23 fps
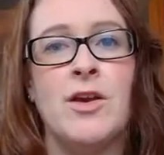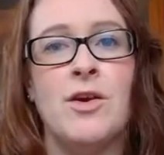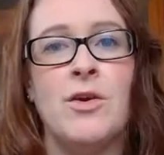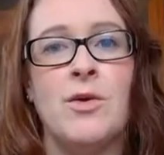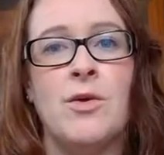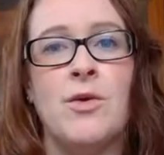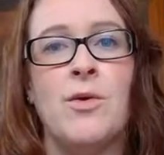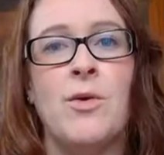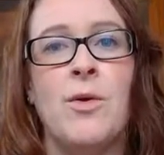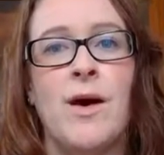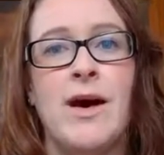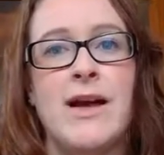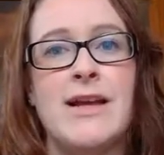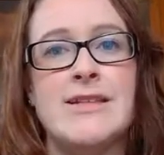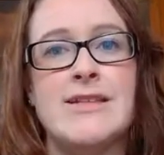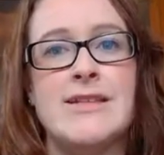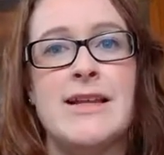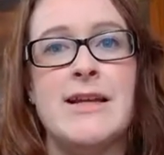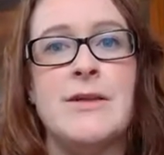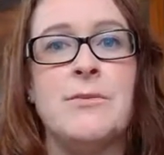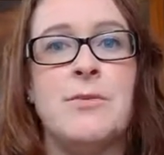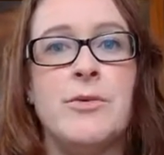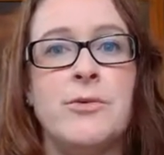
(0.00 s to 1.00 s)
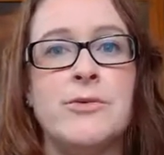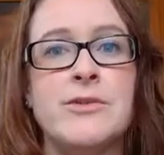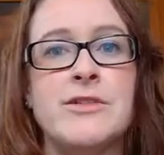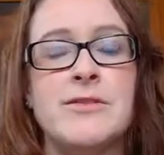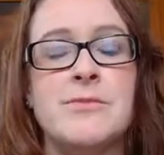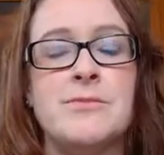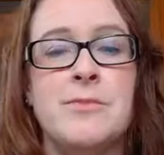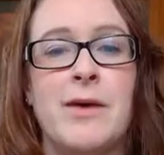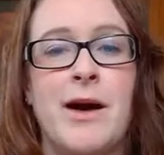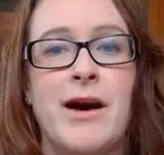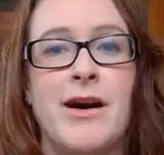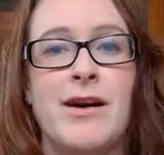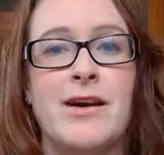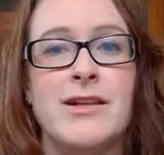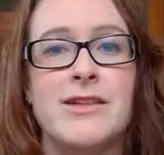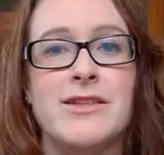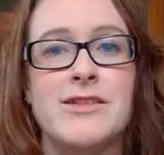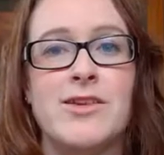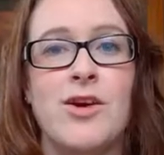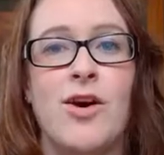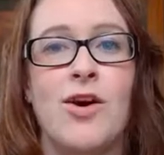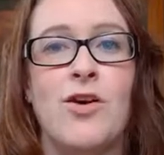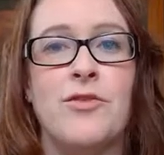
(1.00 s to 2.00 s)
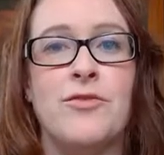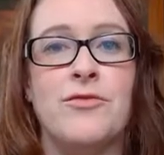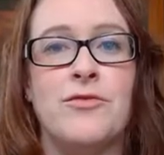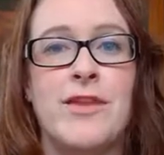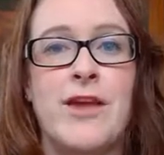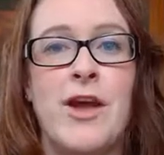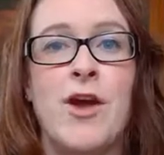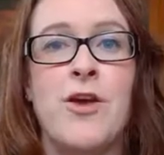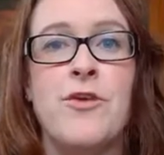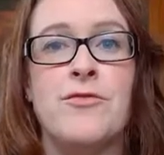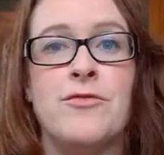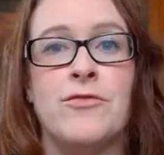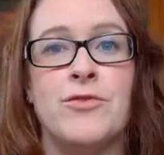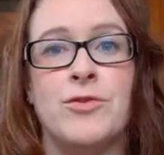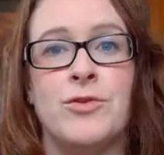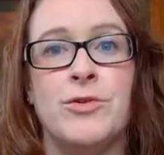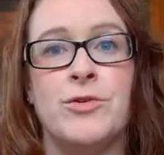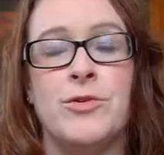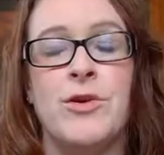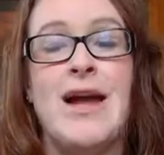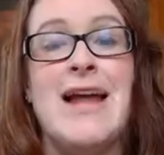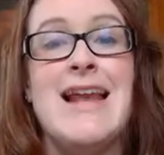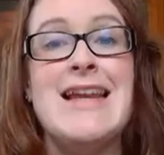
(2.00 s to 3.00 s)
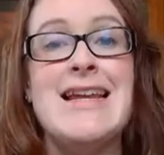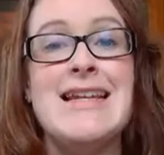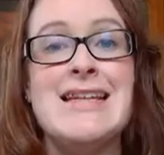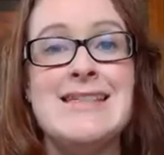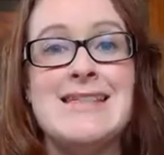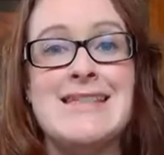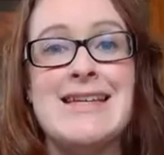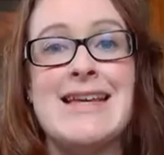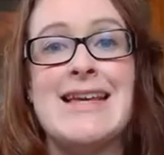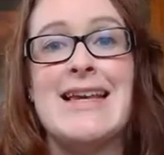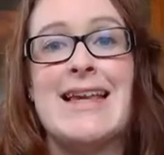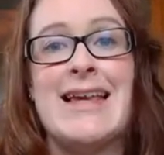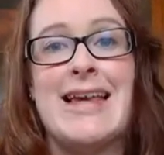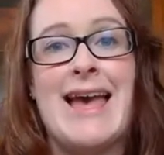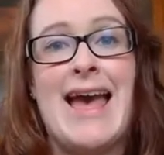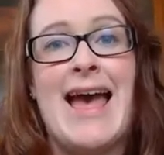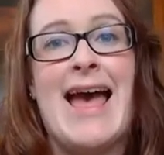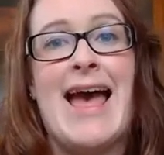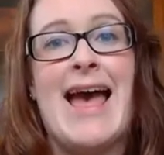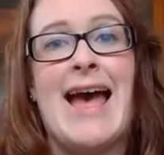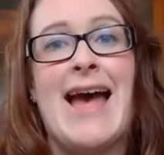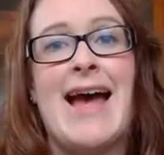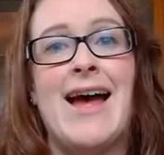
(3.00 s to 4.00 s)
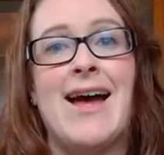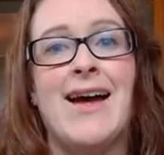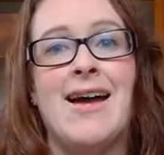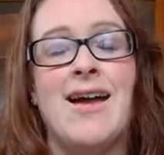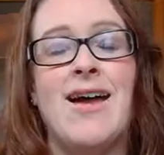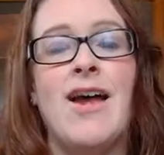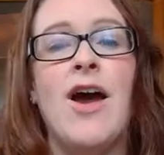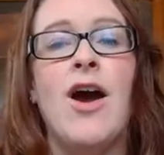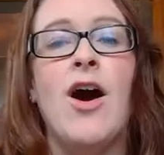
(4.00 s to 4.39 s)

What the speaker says: quite an important part of the overall holistic care